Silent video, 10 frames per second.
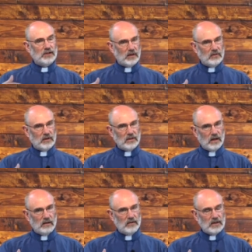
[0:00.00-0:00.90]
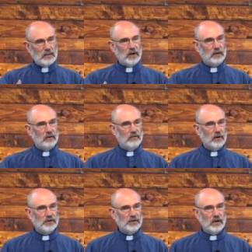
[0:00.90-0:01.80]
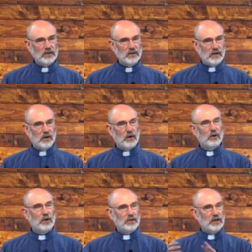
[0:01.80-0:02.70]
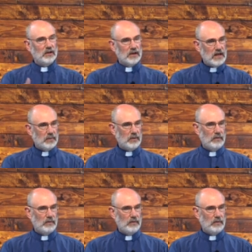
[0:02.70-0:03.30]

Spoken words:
of the tabernacle furniture until it all goes into the temple.